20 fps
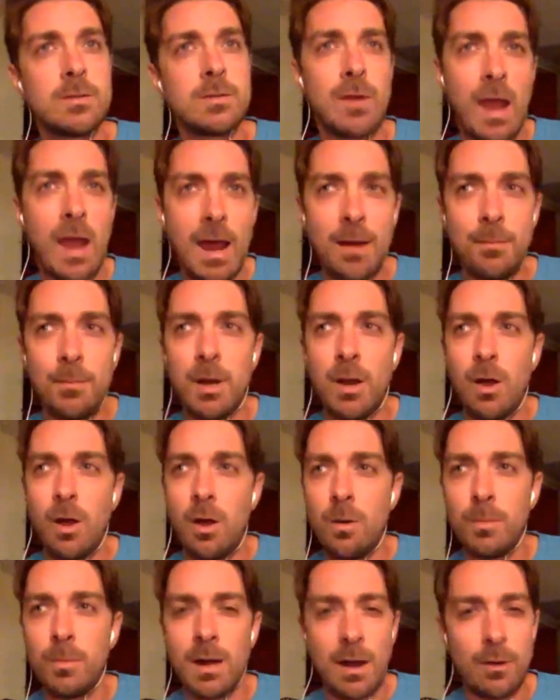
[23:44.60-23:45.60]
yeah, I'm at
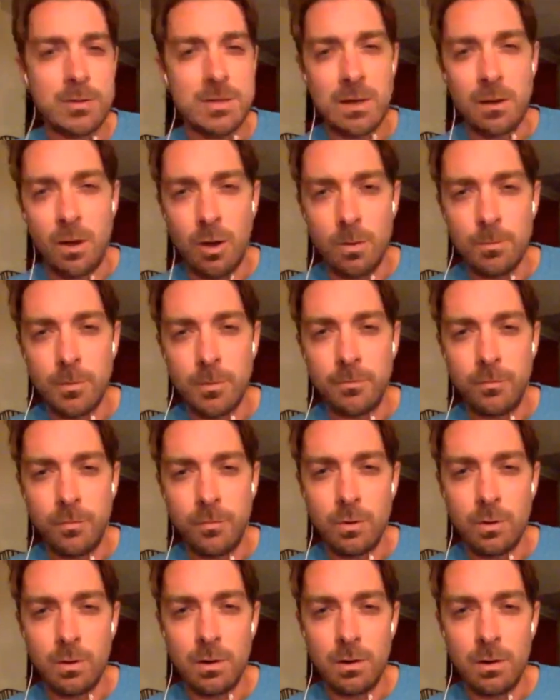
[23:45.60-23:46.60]
home, but I was at home
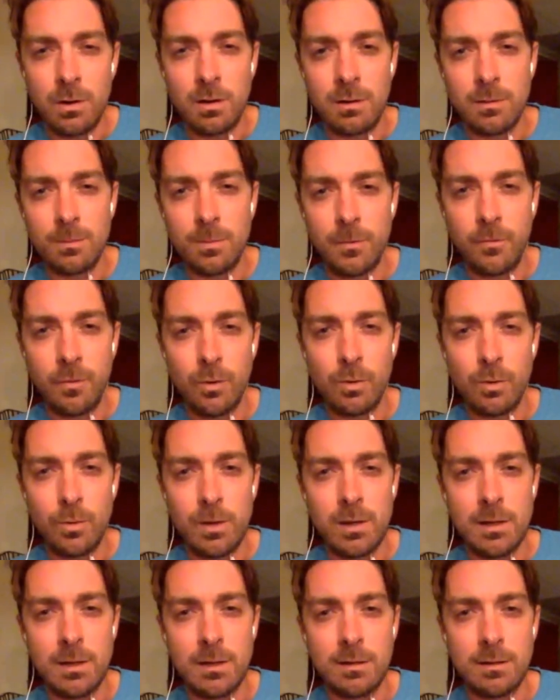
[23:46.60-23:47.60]
before
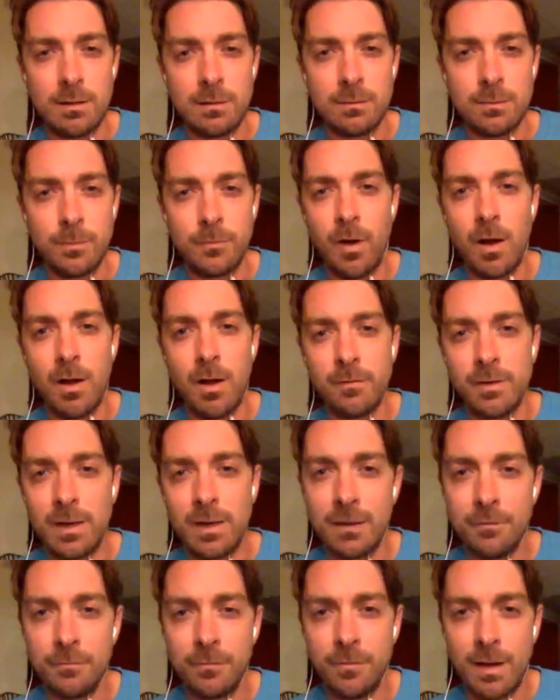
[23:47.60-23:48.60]
I even
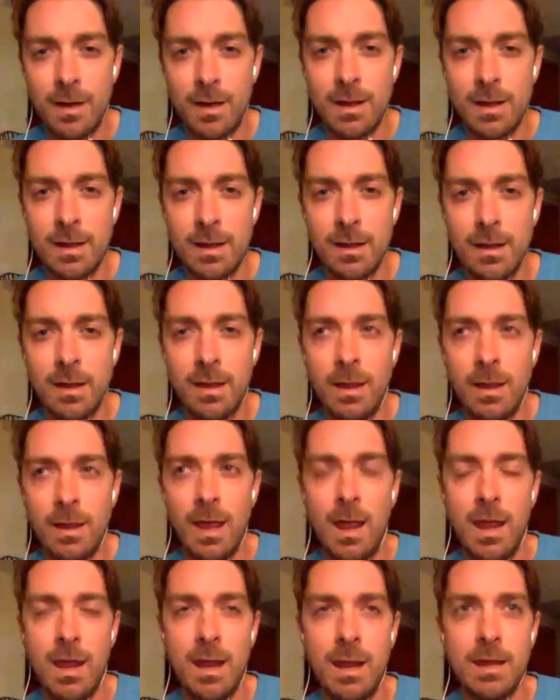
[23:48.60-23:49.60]
hit FI.
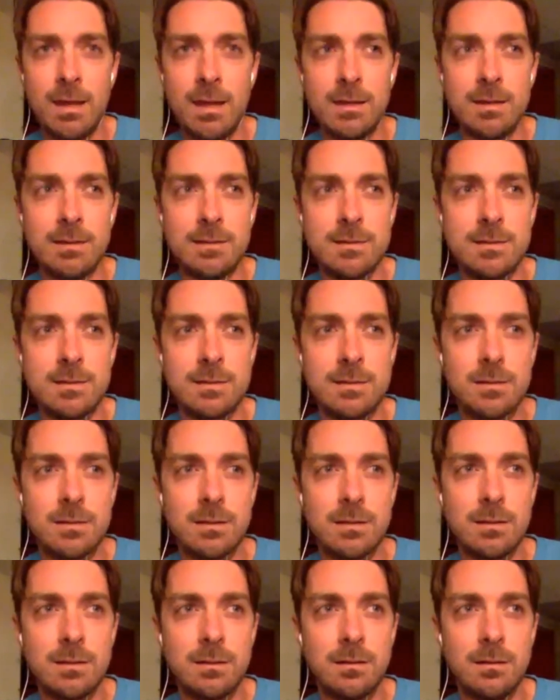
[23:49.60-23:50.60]
And
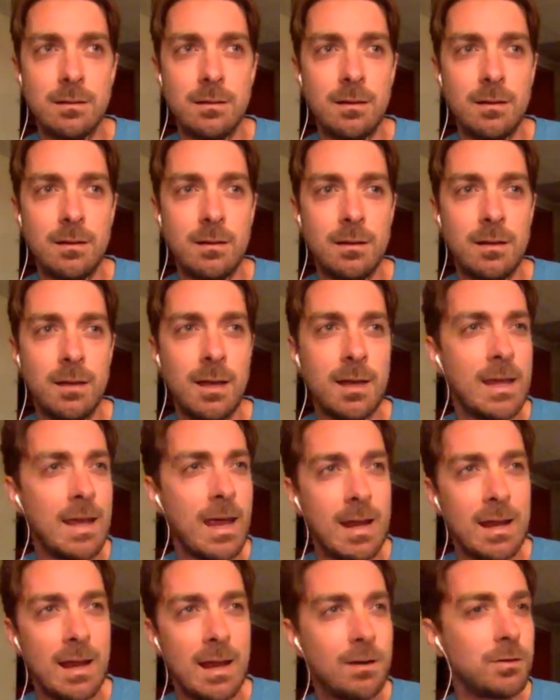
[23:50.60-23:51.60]

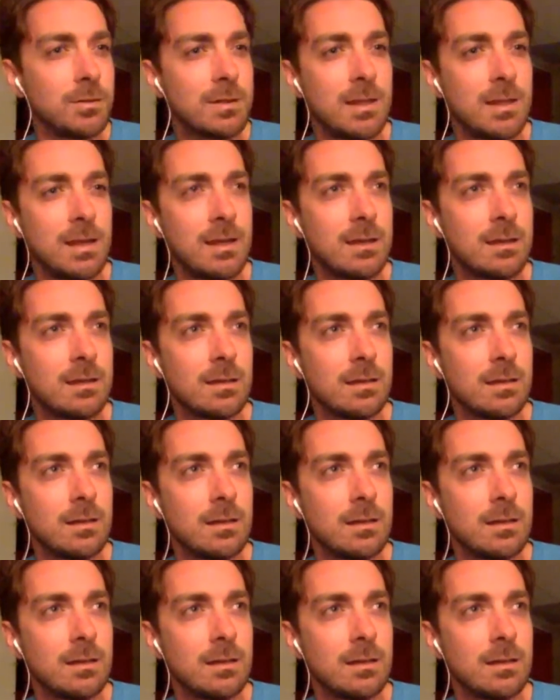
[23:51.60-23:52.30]
again, I don't think